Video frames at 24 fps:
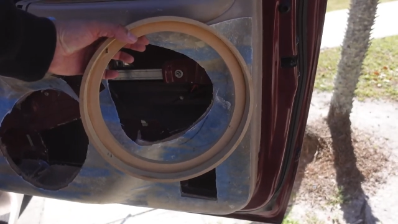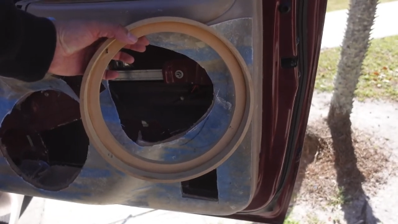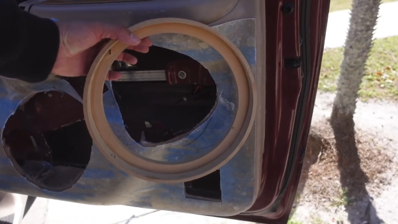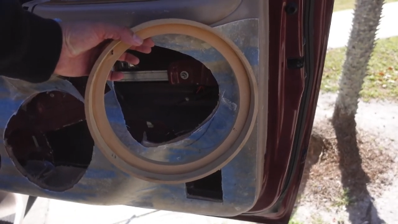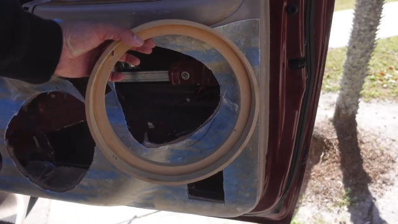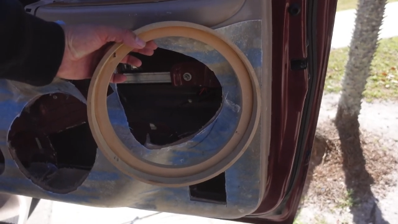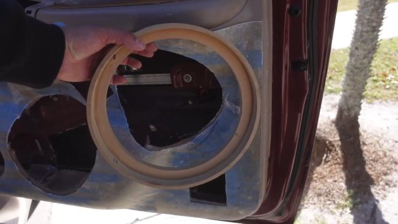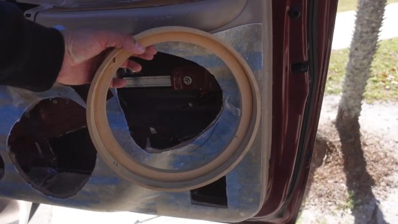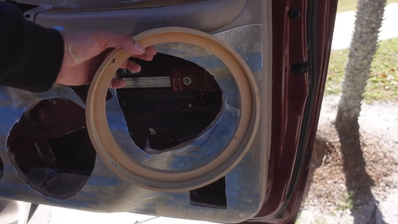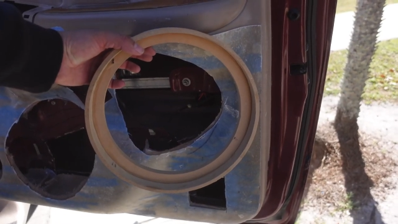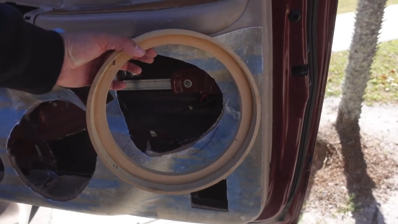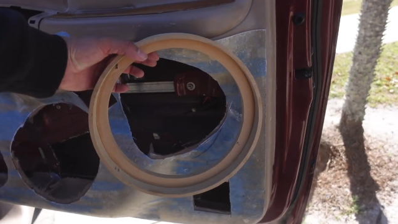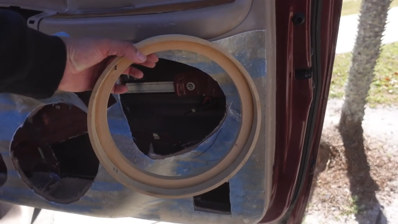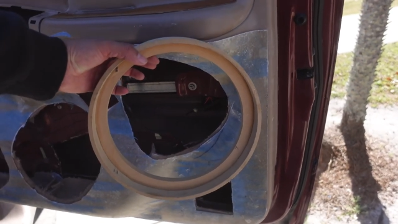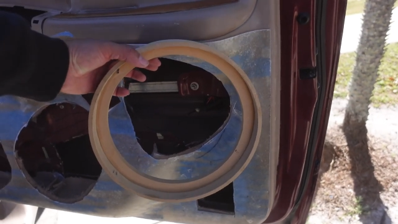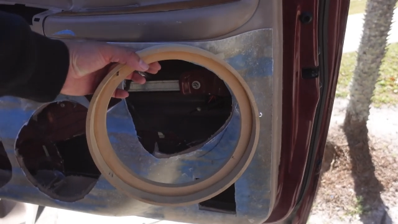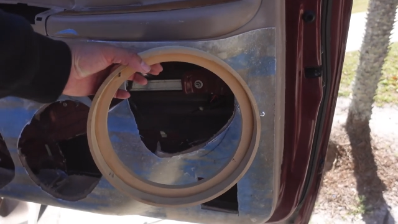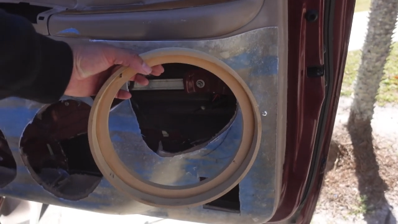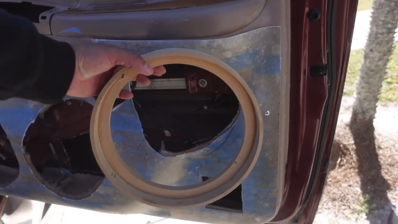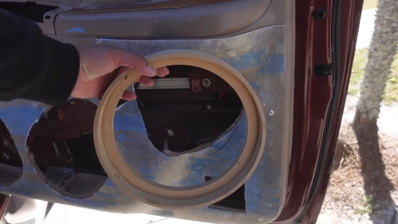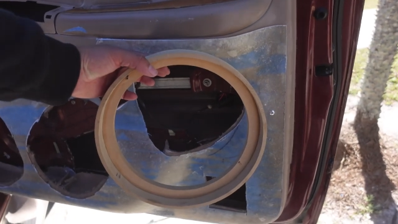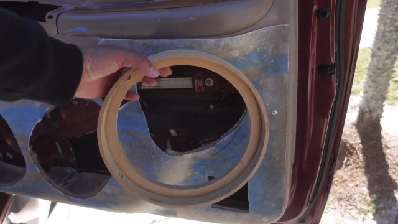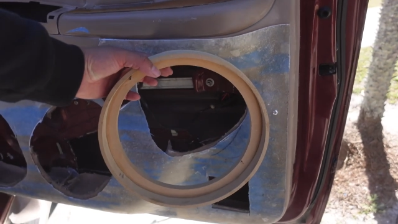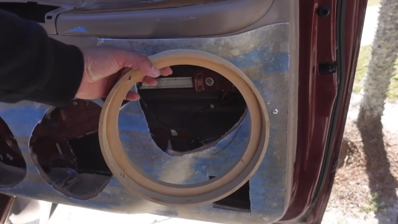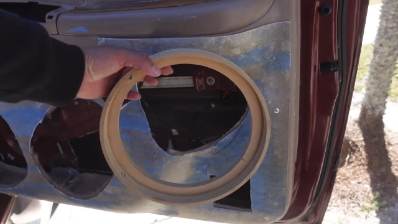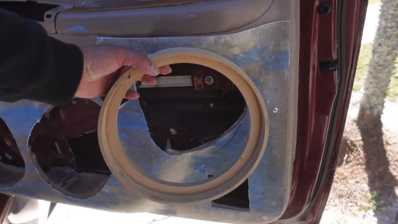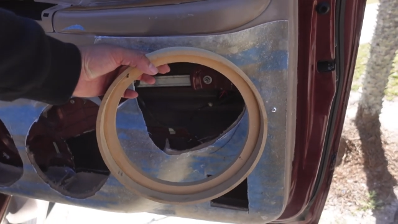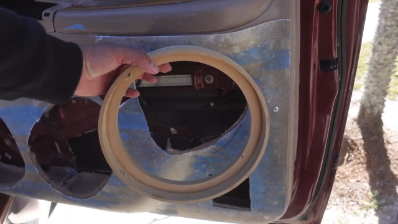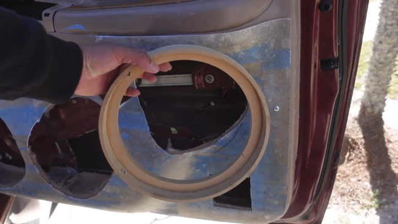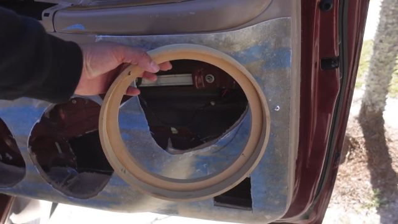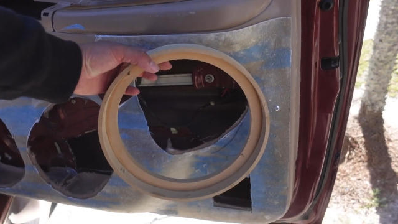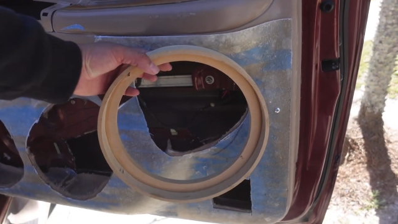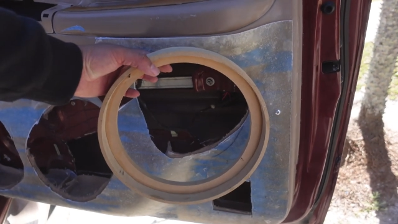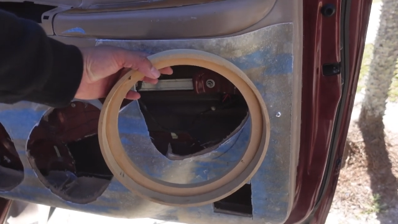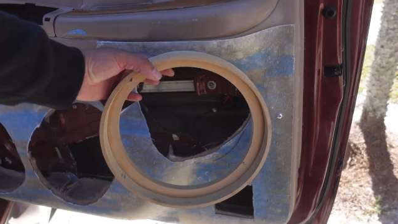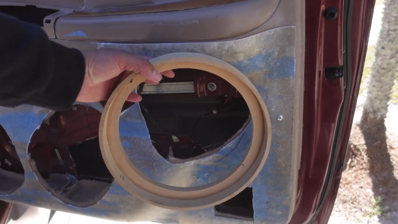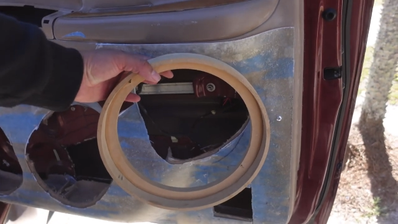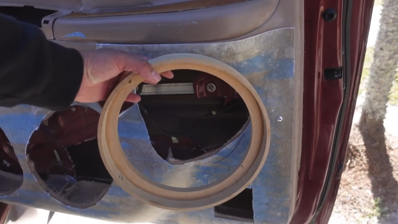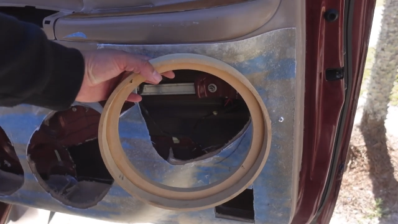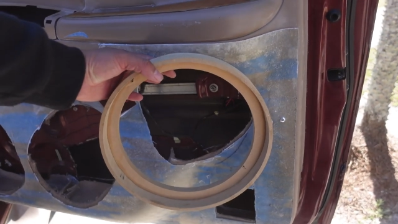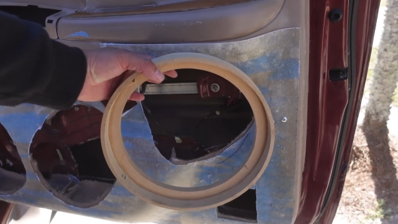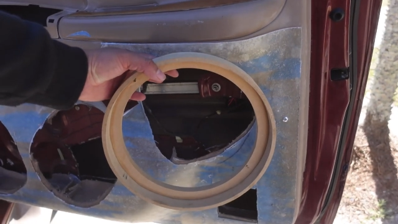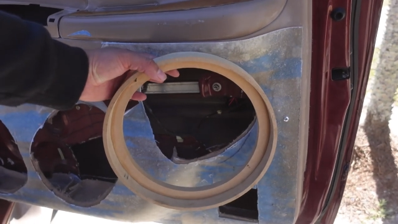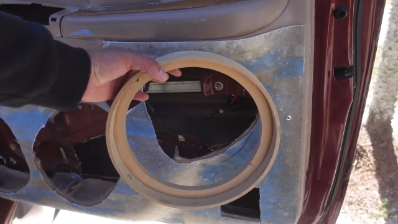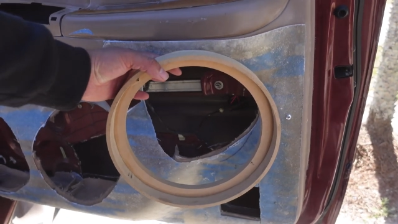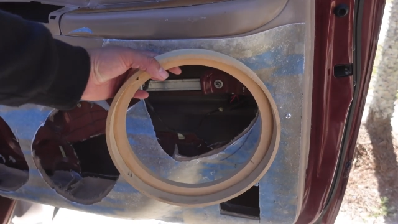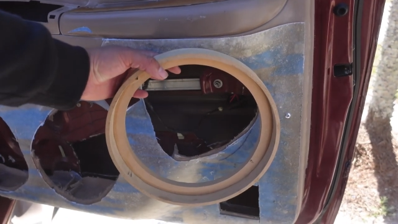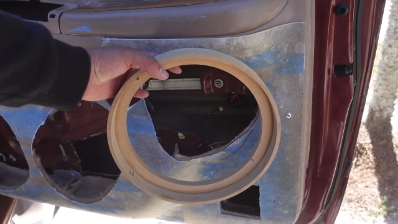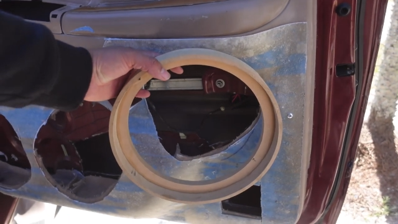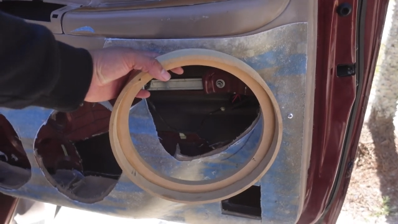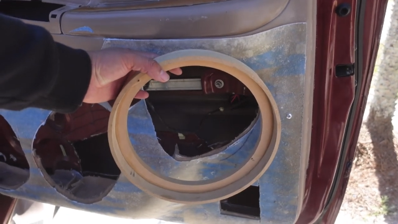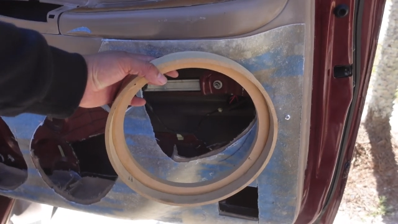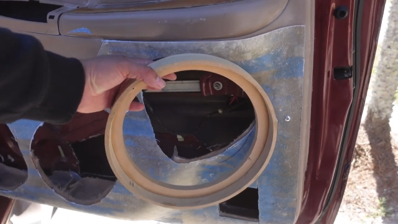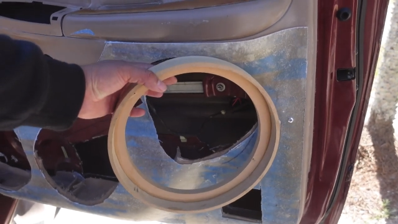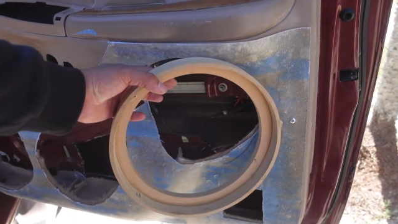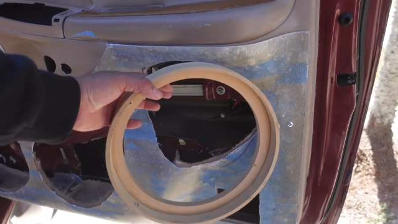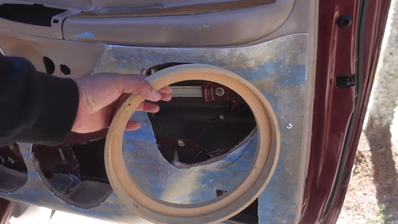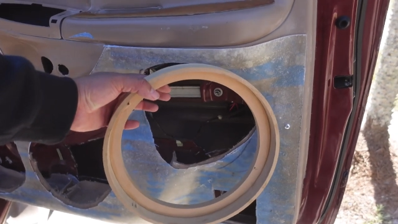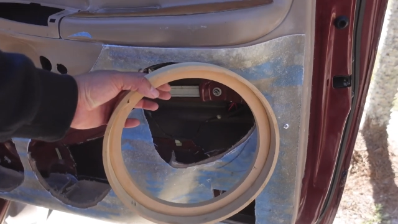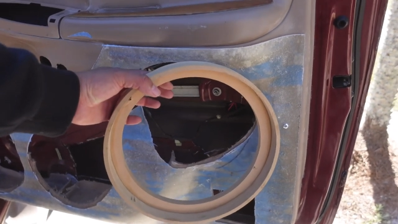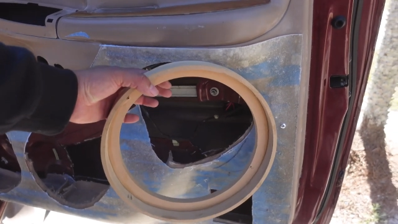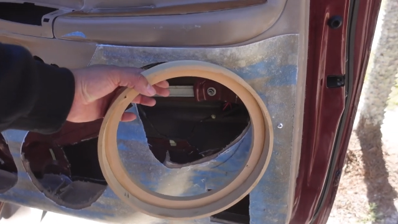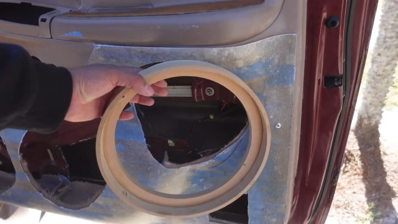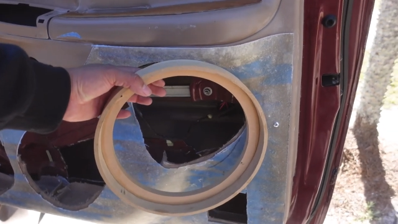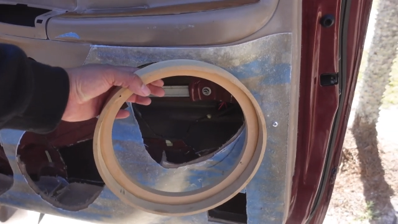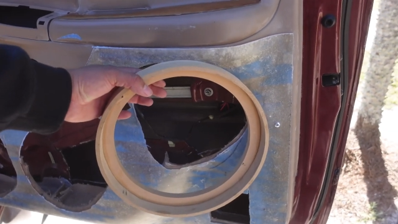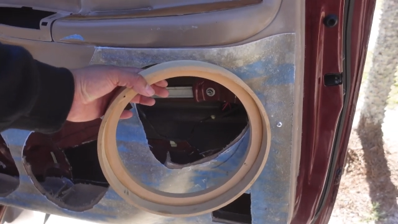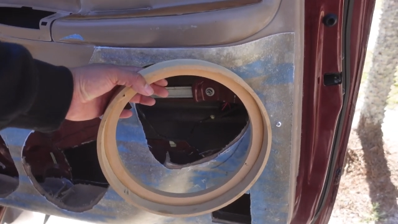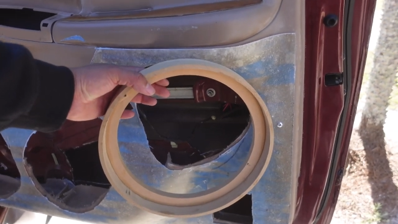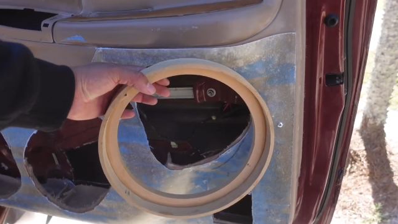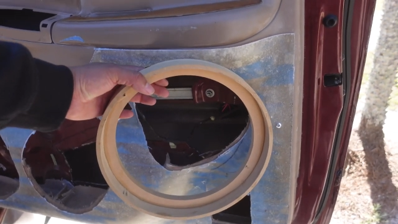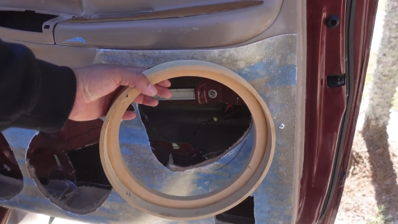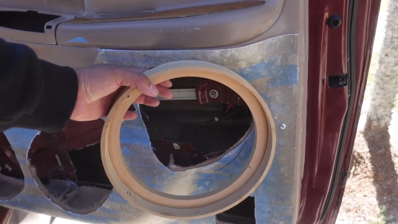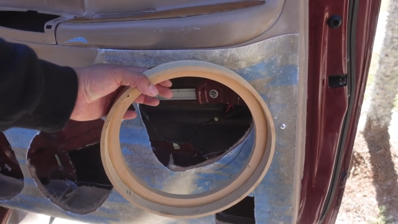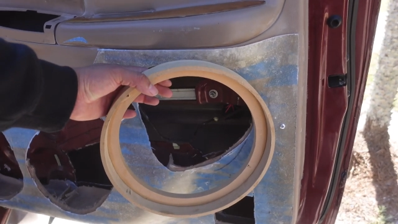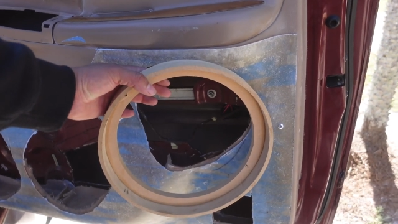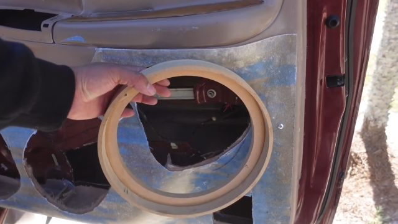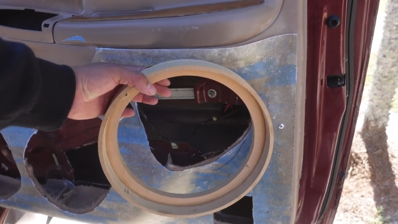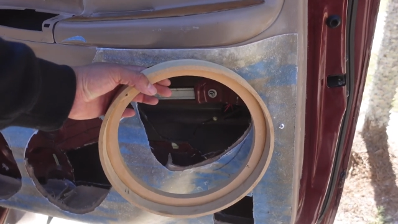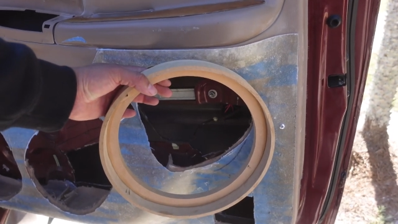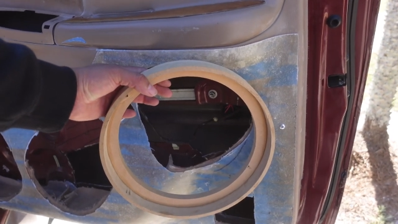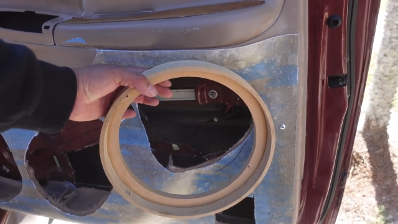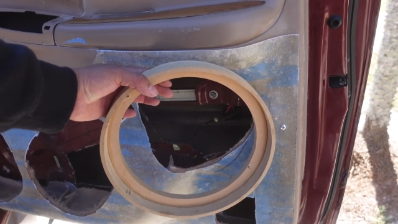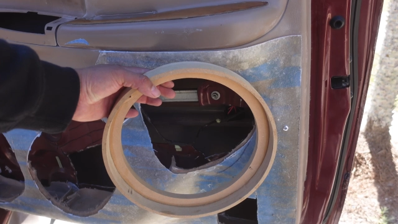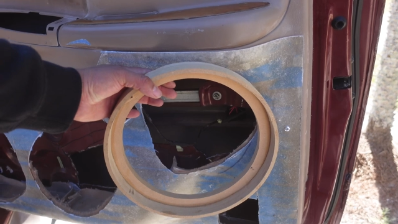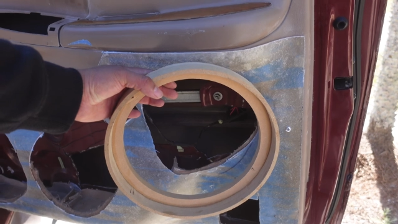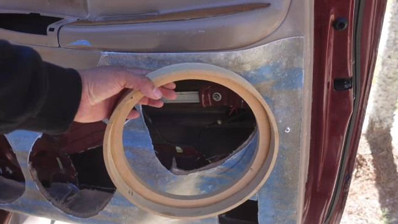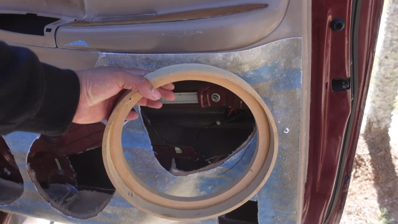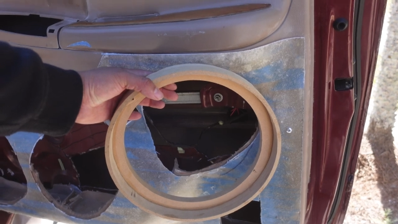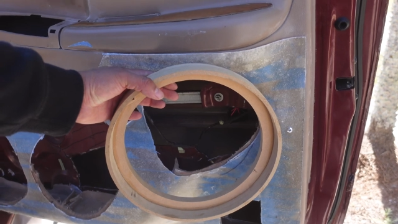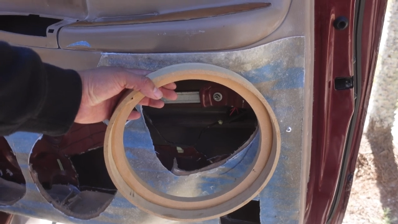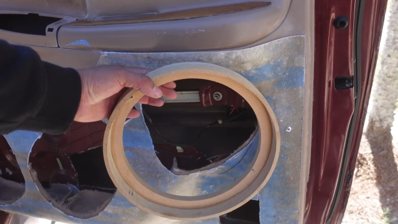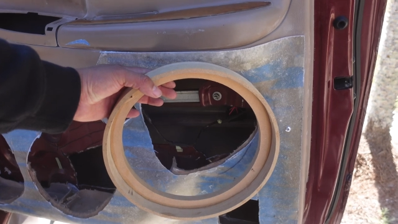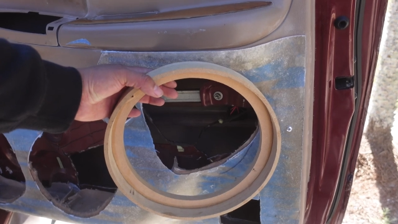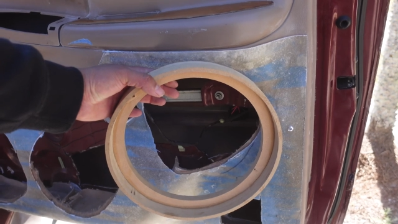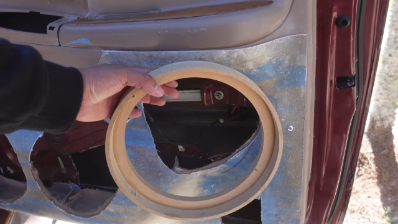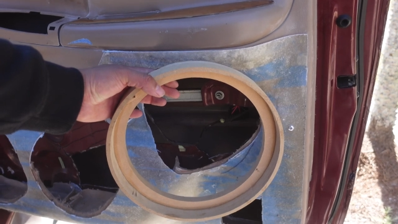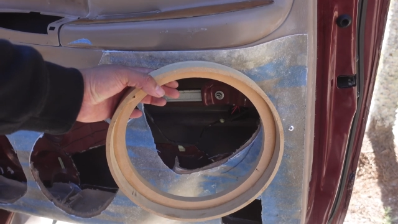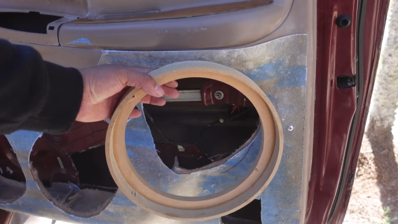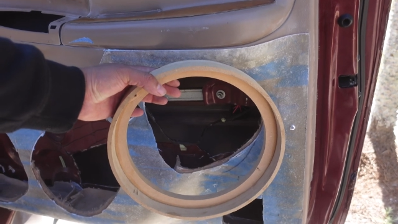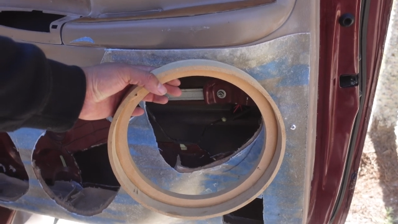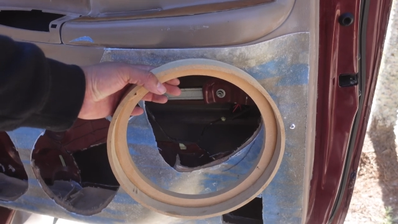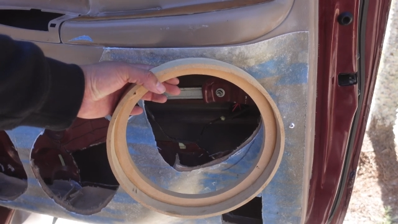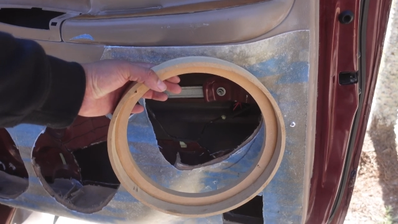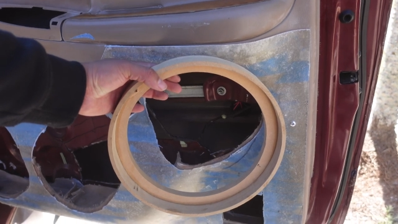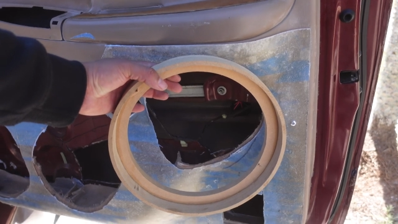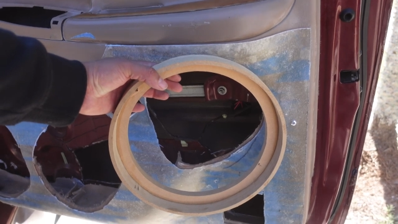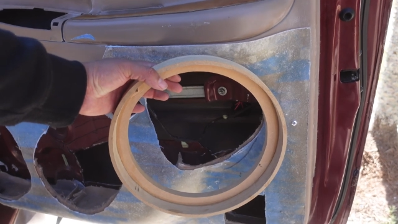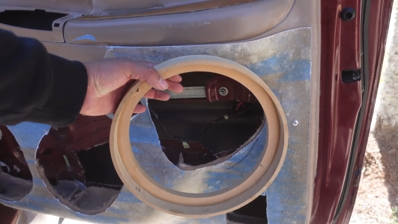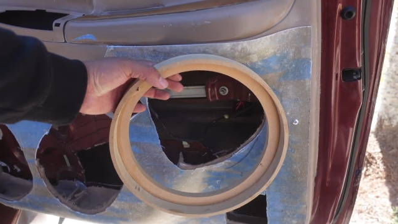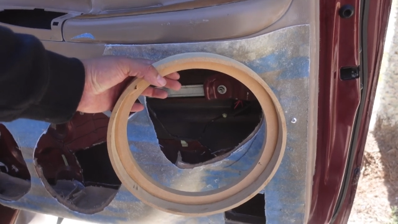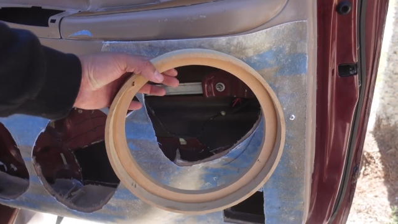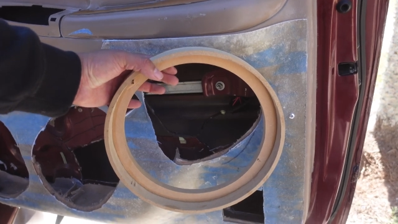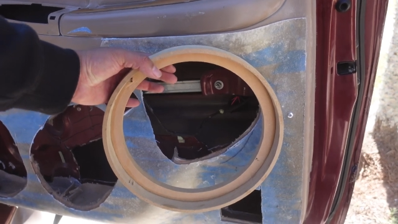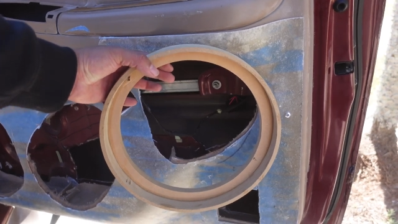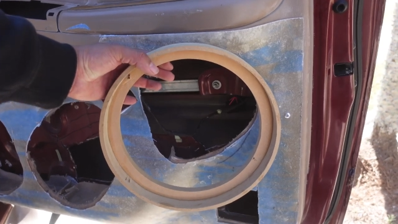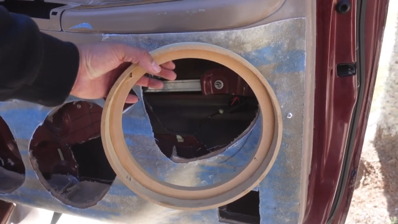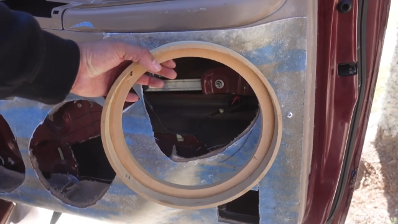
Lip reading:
(no speaker visible)